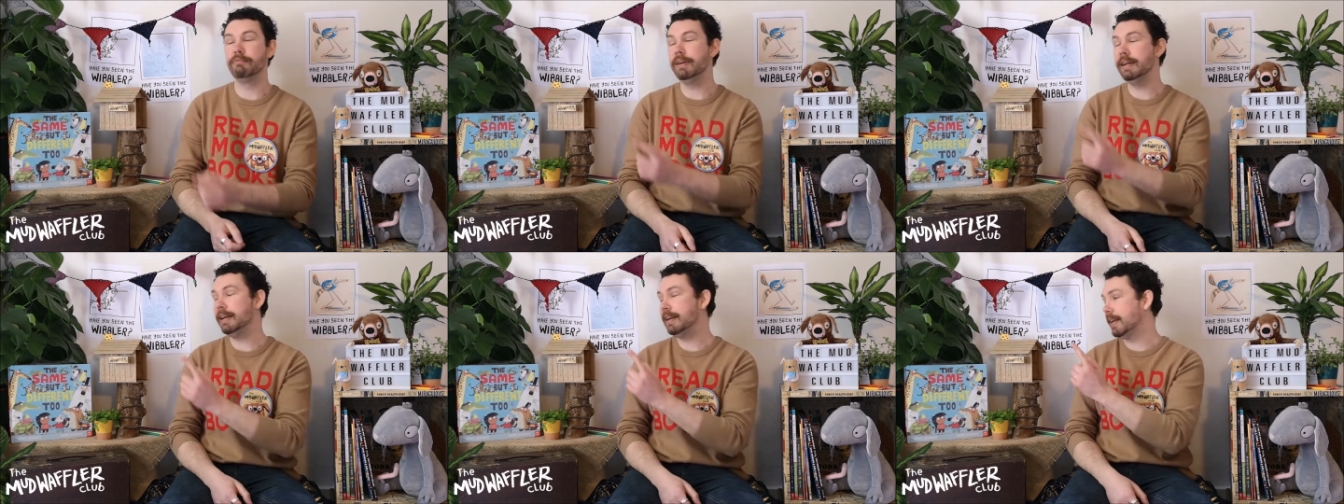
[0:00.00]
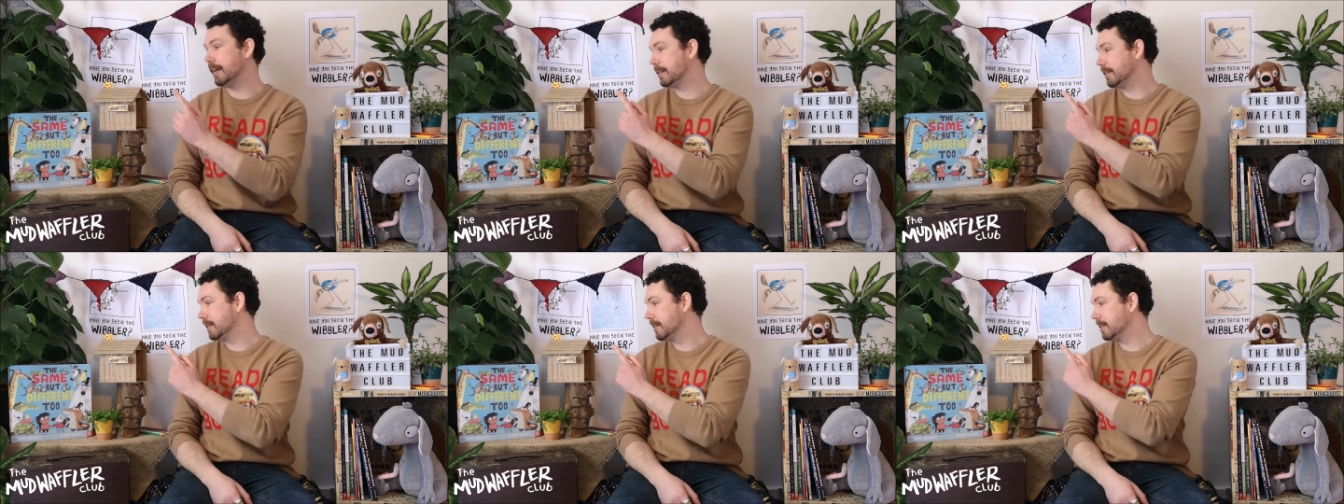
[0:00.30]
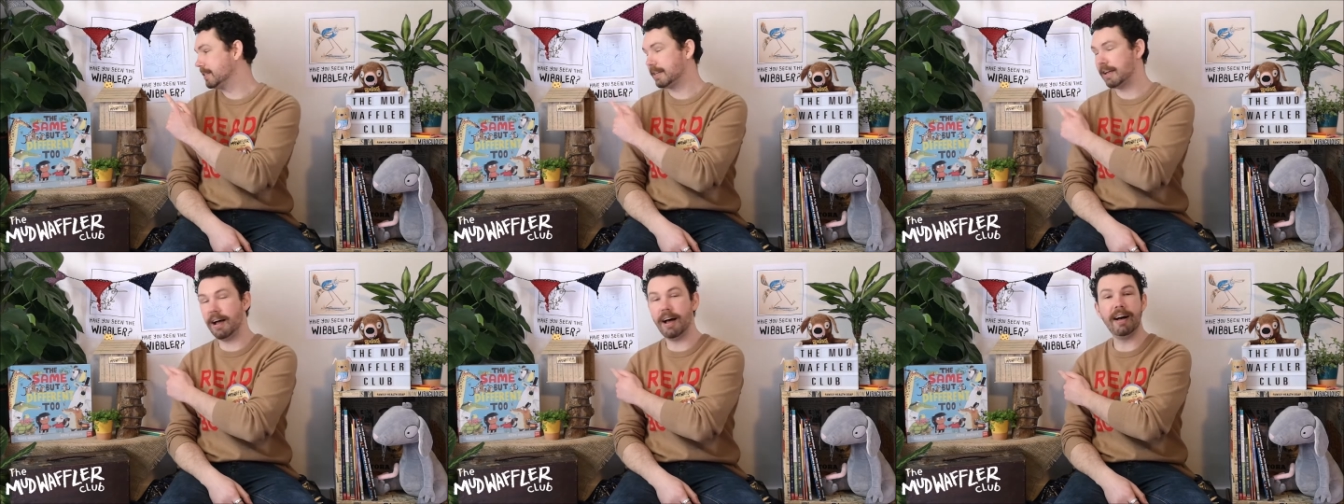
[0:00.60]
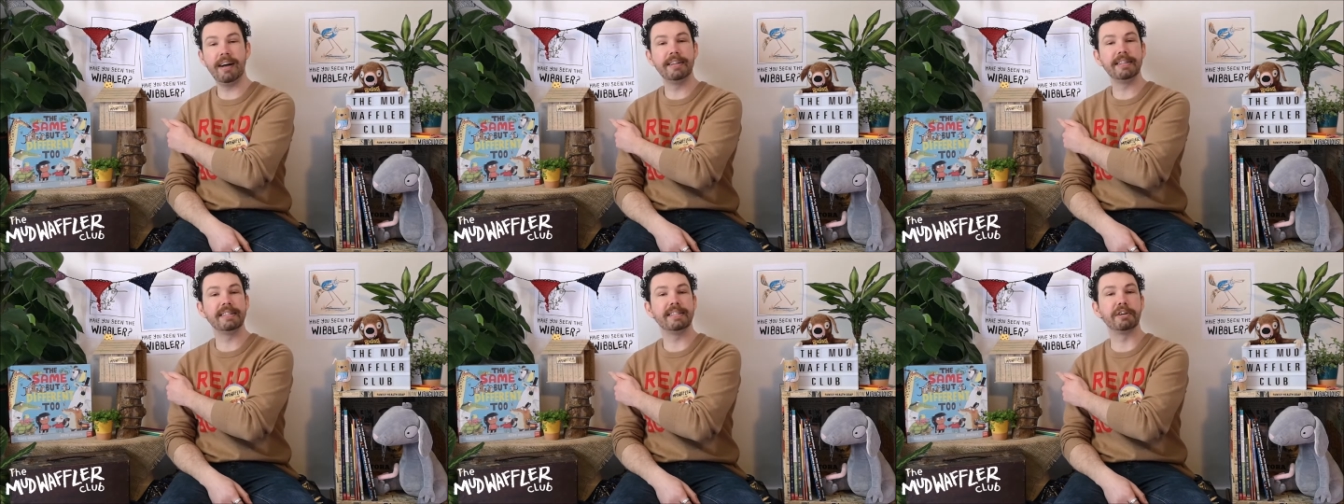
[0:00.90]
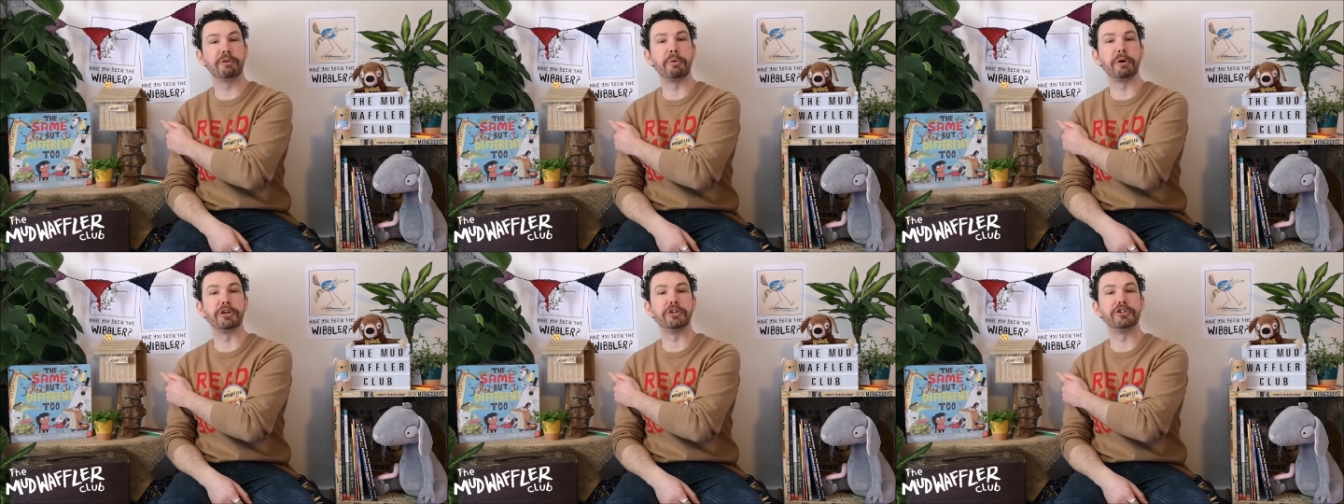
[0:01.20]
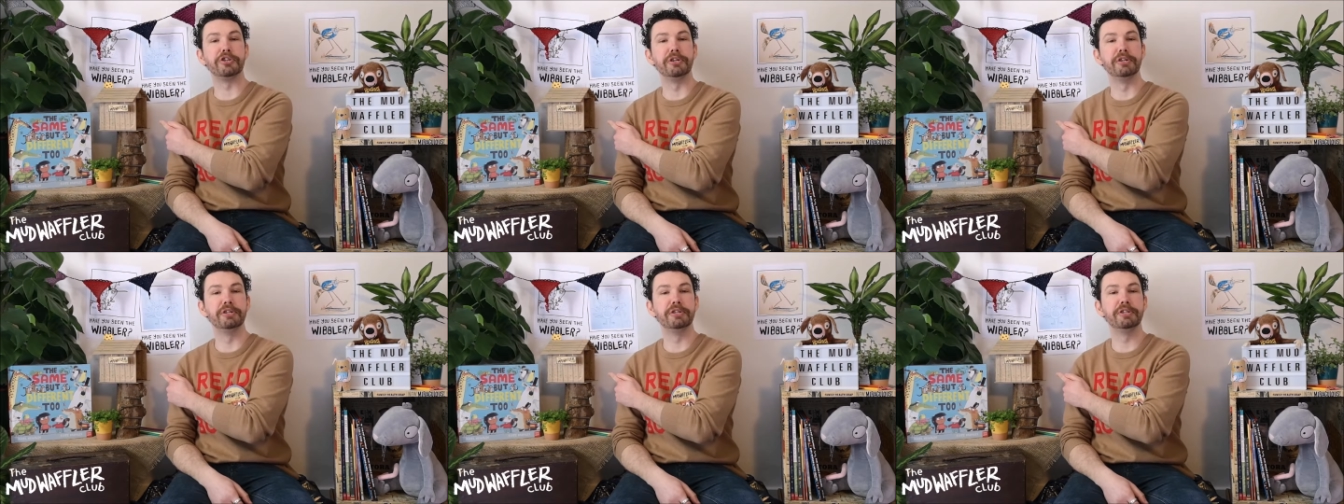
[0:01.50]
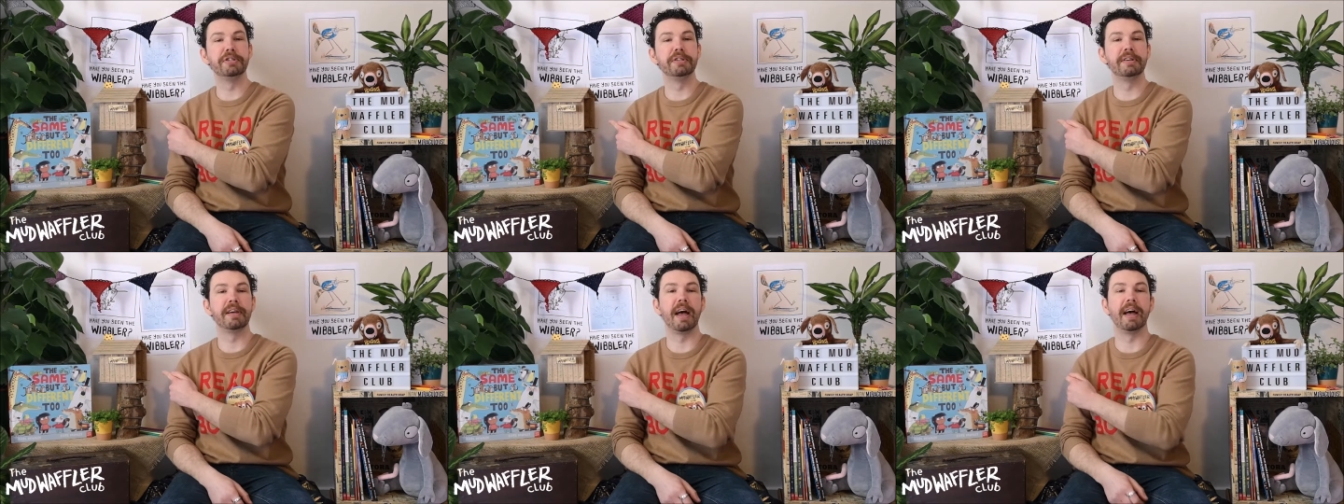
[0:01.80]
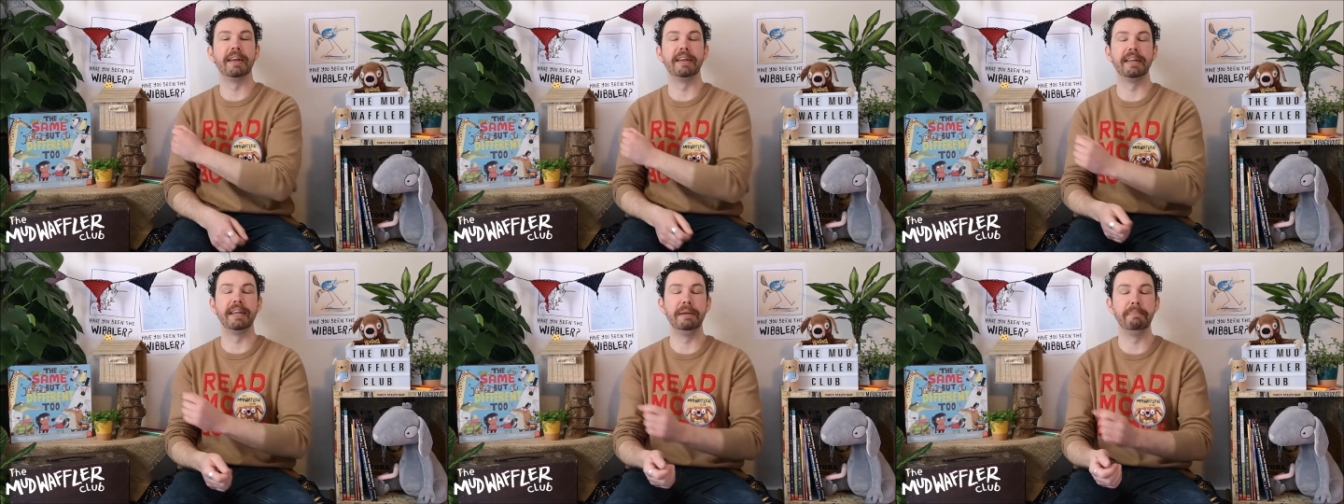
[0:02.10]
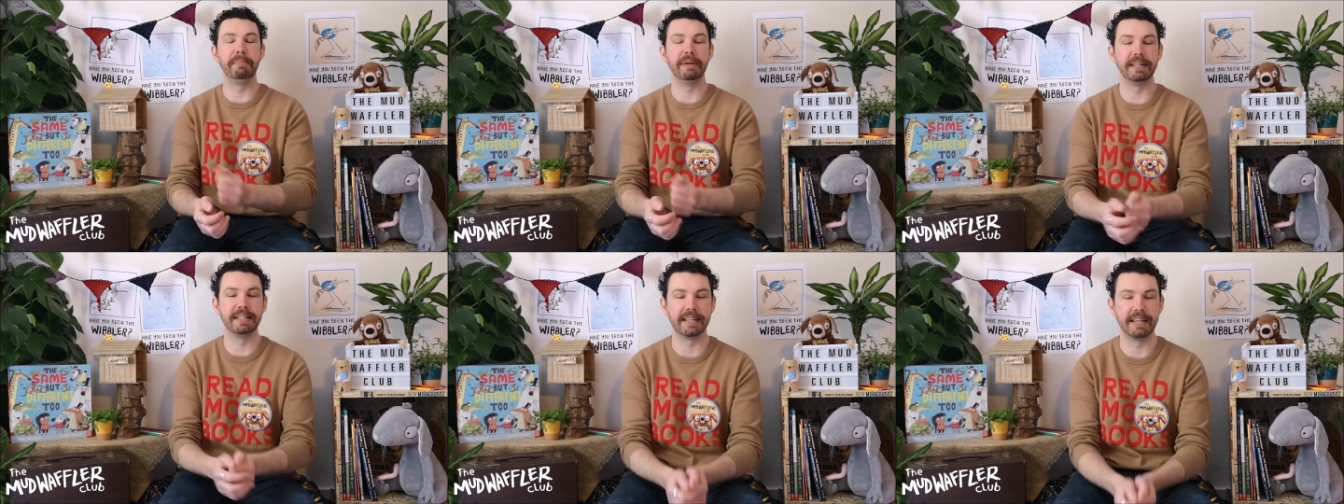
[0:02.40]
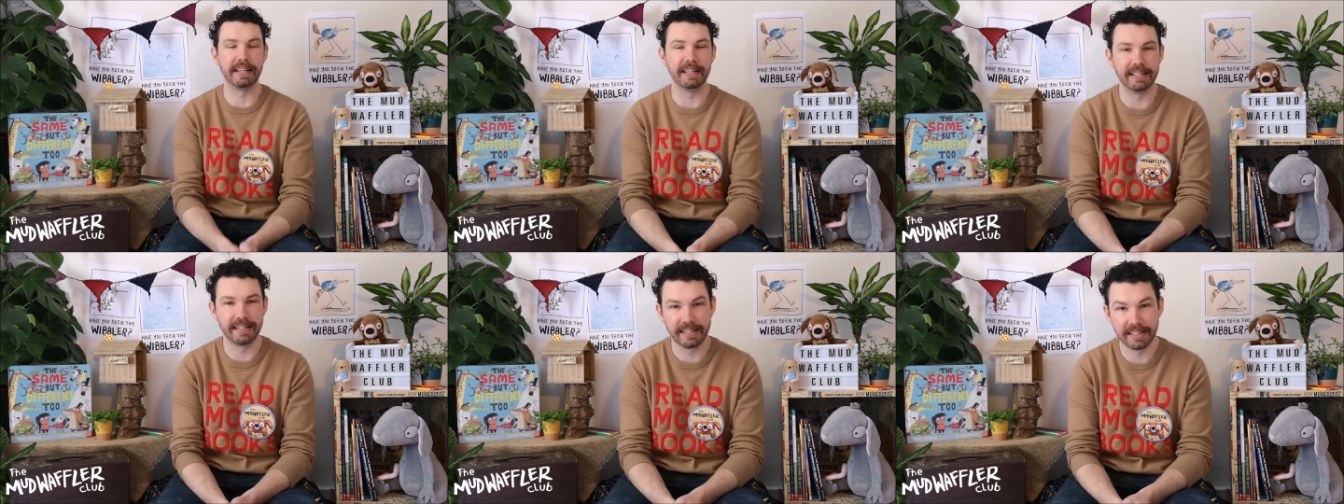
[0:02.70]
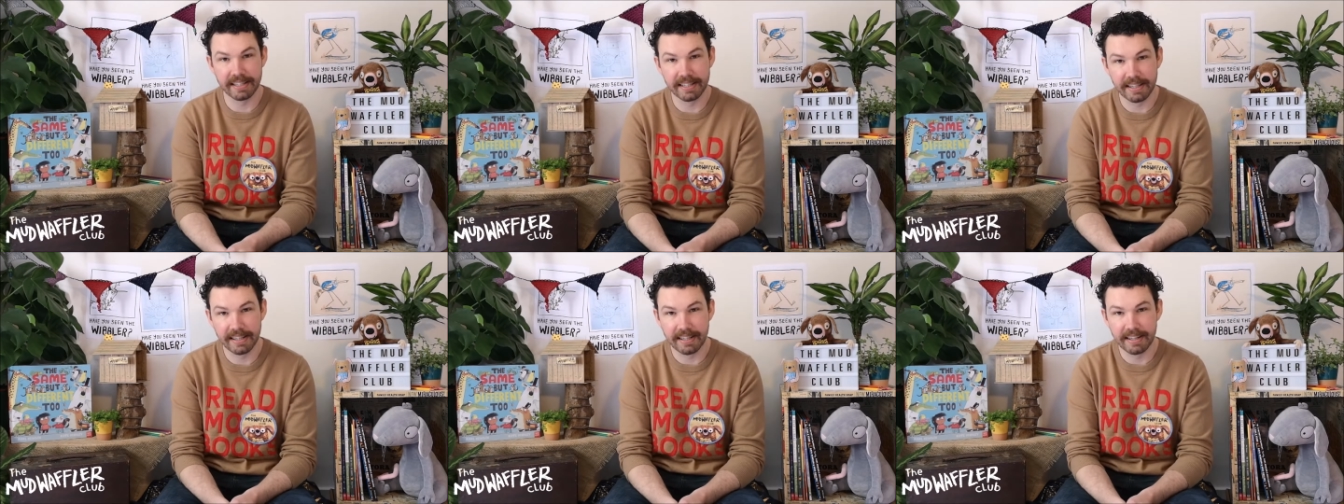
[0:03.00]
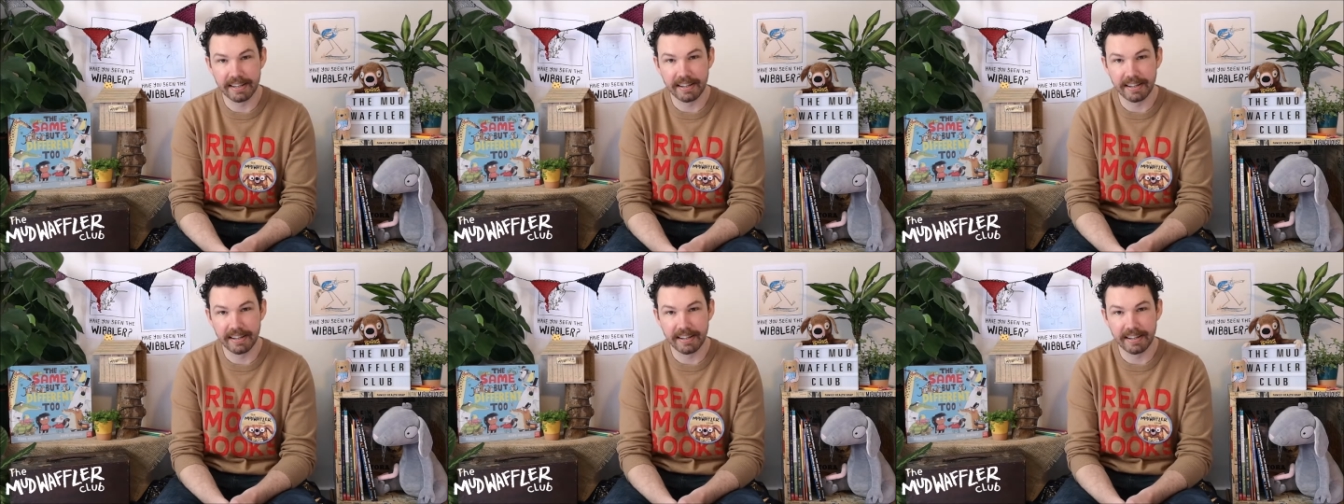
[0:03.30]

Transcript: read letters, answer questions, and eat biscuits.